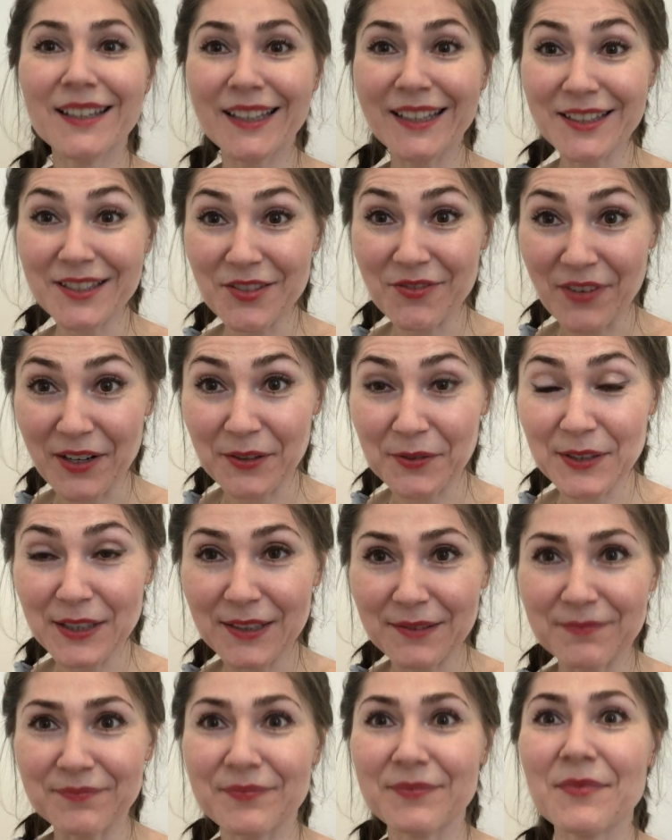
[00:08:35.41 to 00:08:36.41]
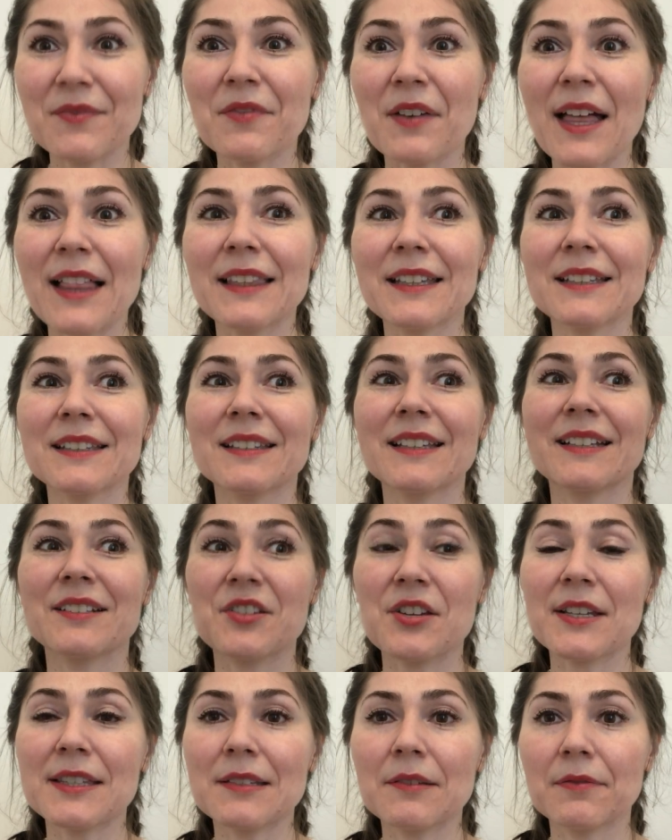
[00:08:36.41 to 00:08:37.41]
It's very valid and
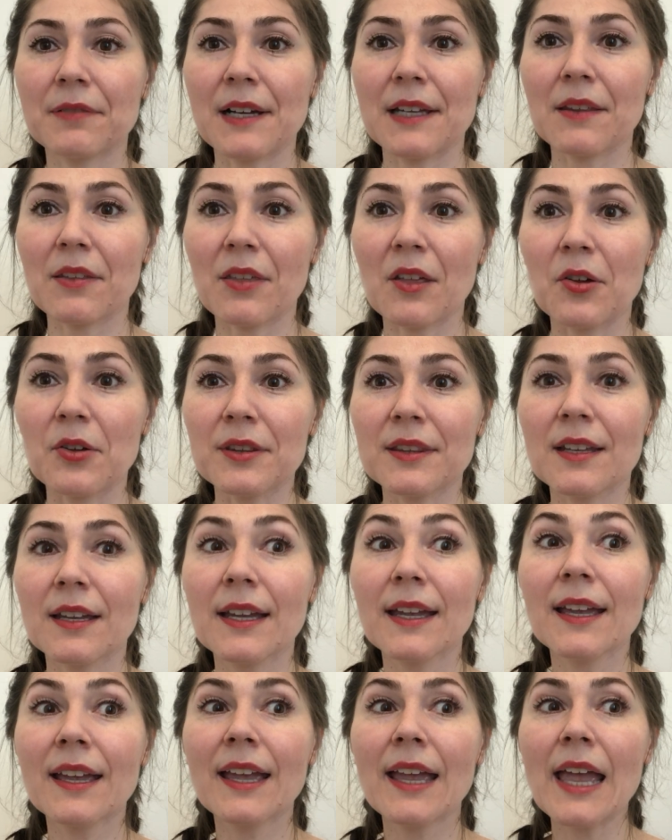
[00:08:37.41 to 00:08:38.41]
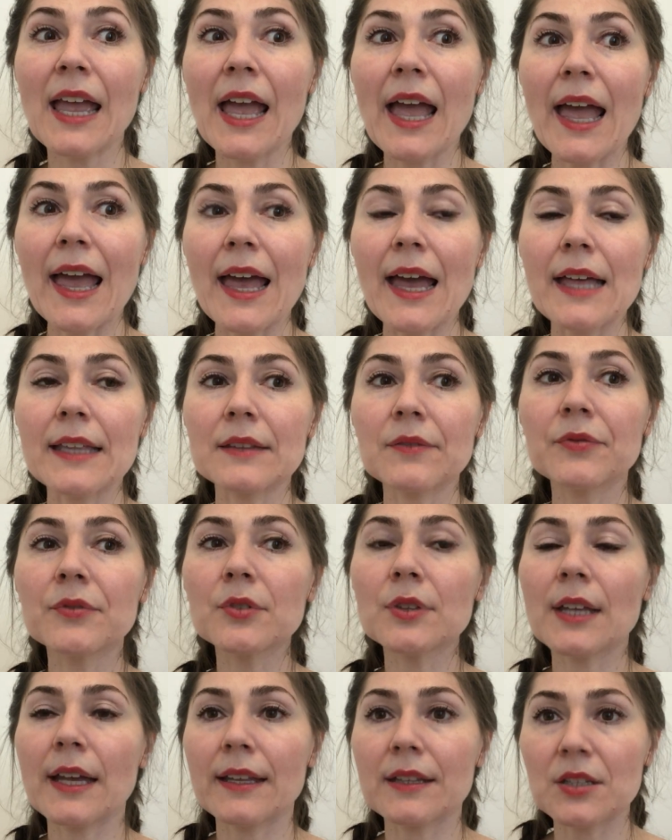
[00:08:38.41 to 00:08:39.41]
justified thought. And
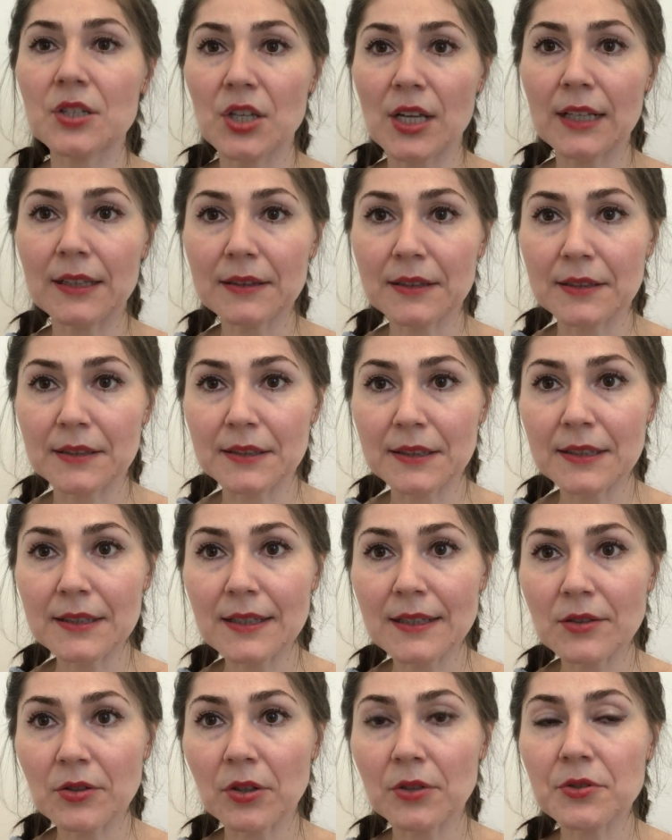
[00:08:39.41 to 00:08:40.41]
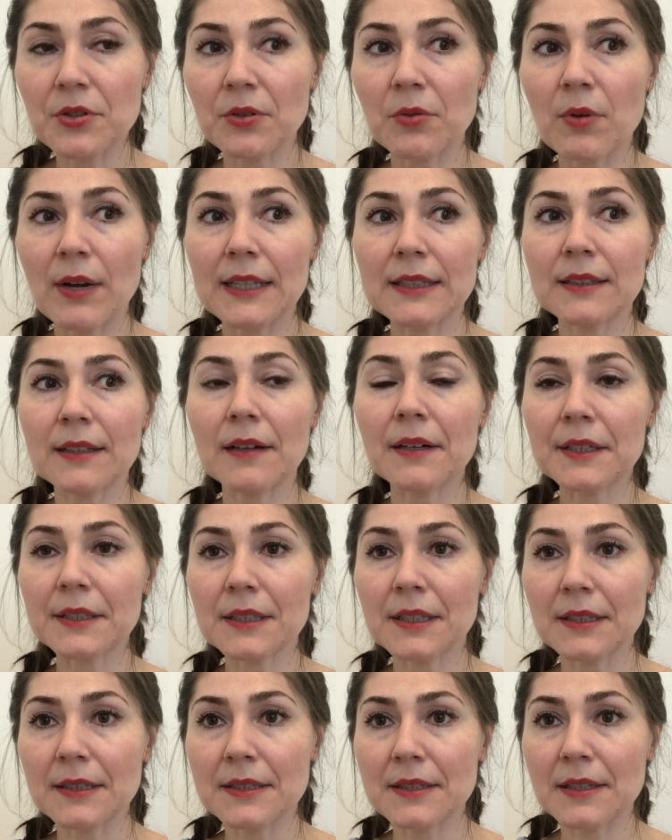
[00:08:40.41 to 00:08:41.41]
food and shelter, this is also what
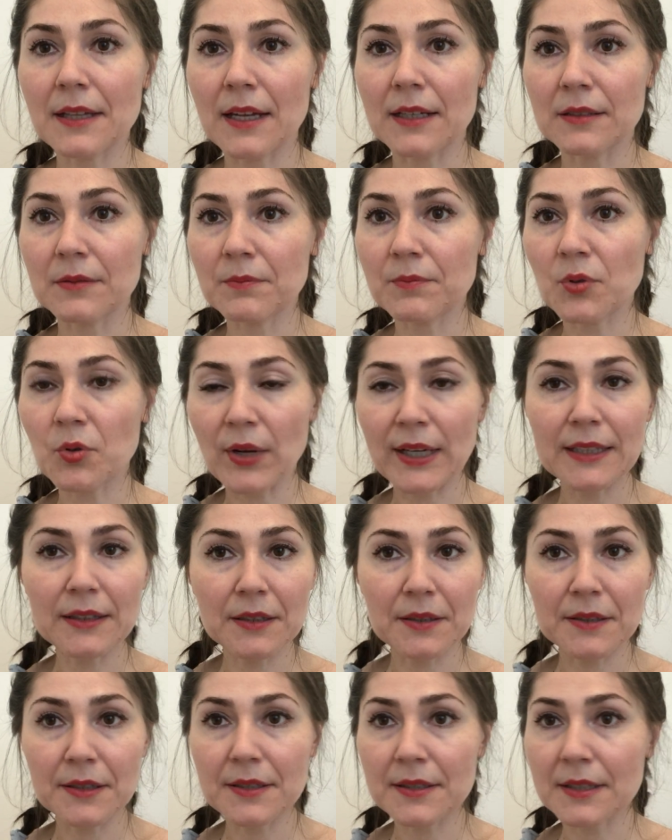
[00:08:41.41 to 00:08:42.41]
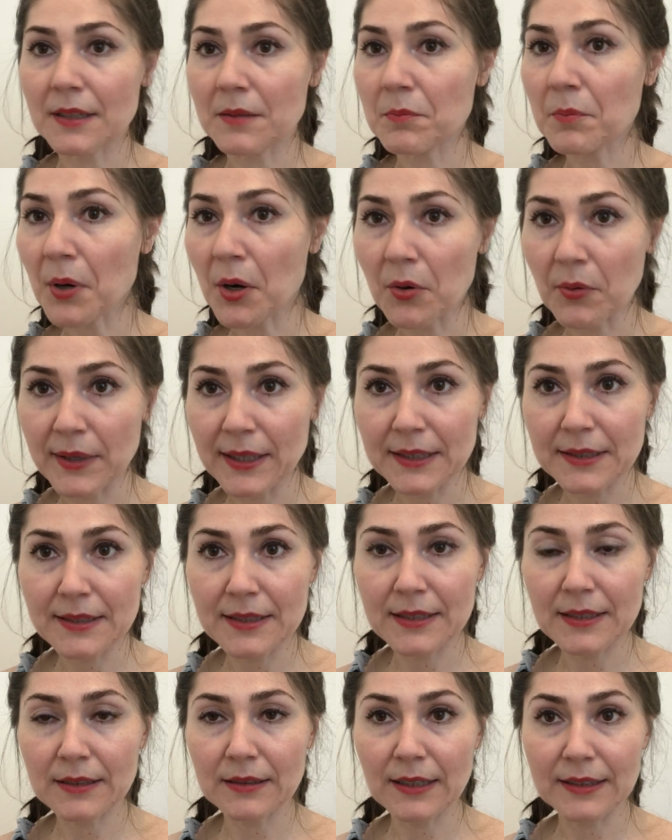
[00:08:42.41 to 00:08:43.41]
artists and writers and
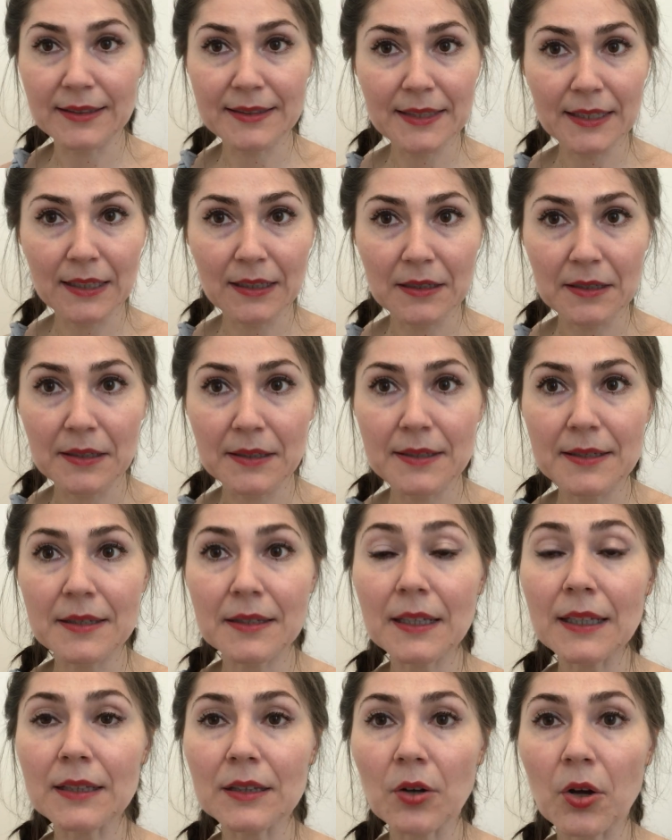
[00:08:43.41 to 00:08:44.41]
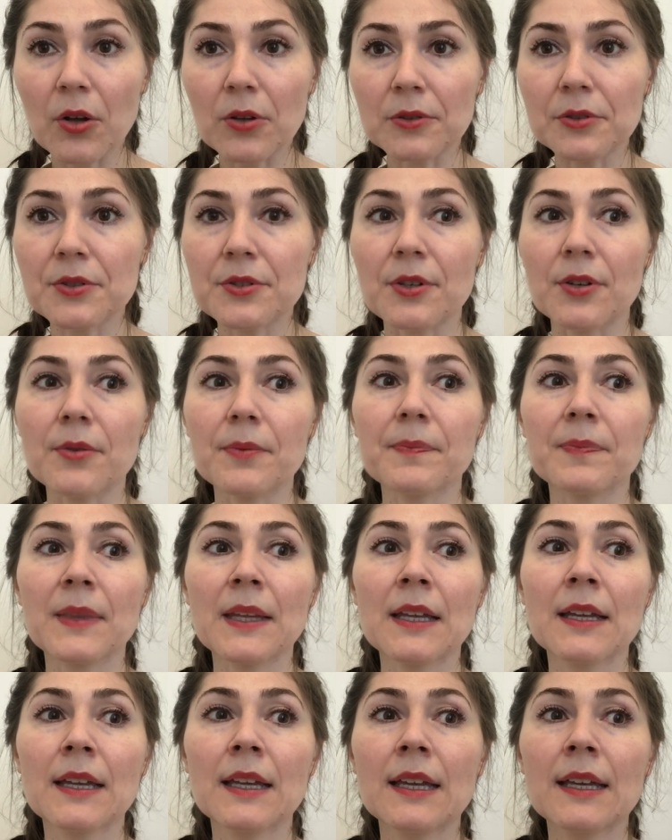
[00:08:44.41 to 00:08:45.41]
poets and singers need also
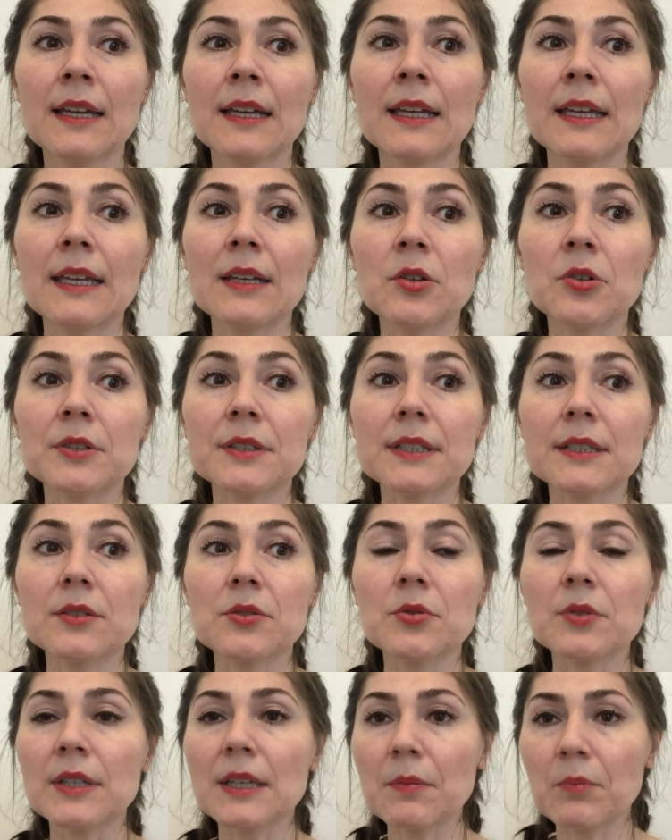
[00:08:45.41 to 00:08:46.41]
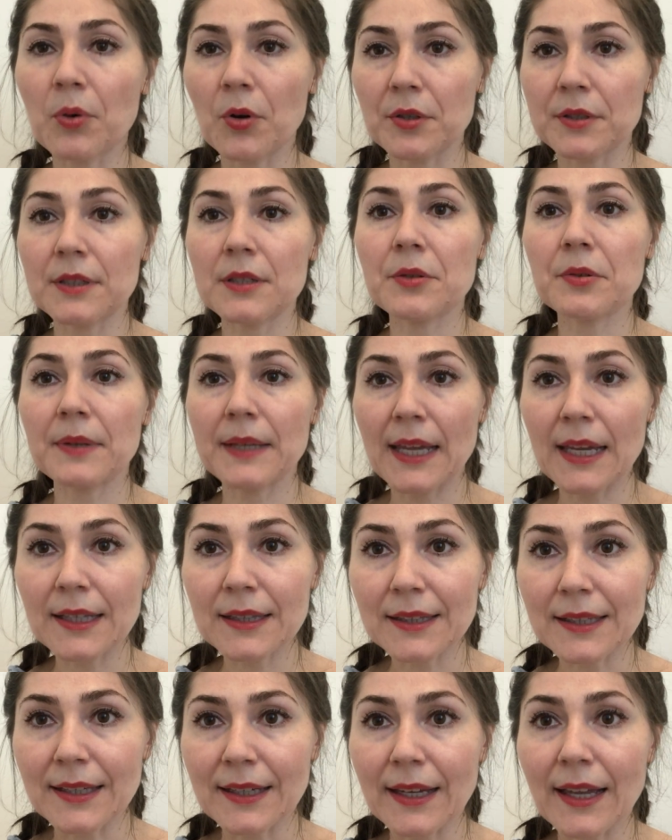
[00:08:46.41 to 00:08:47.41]
in order to keep on
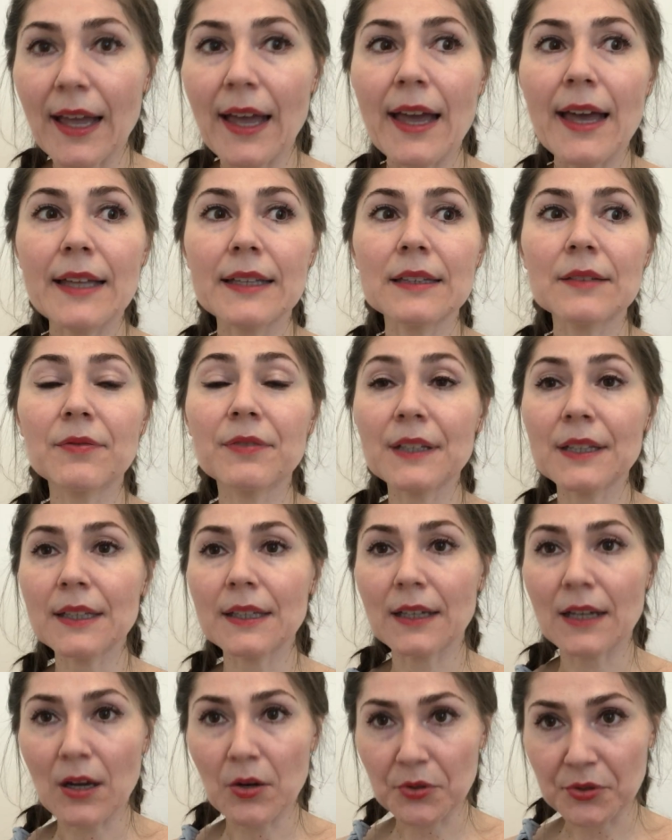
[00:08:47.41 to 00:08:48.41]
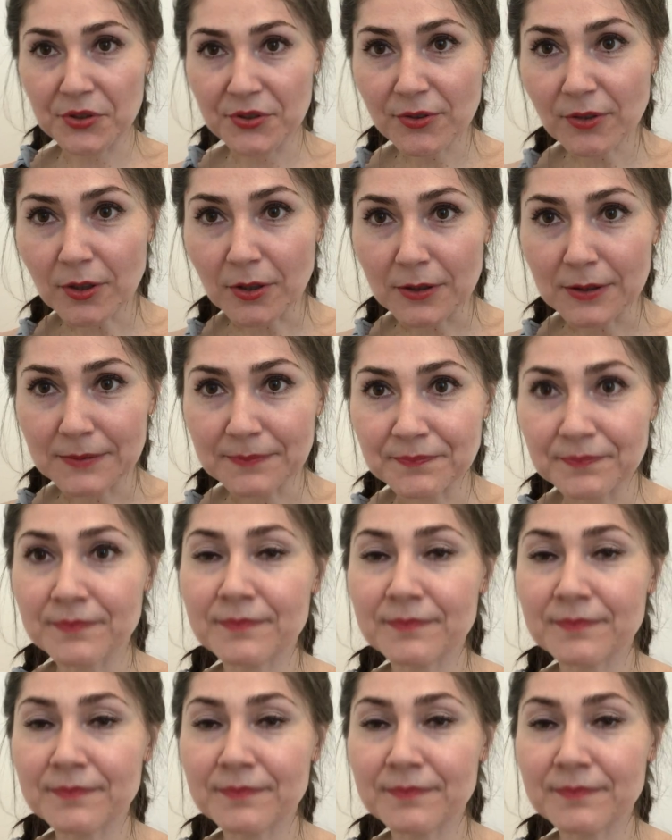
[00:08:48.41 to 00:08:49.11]
creating and feeding our soul.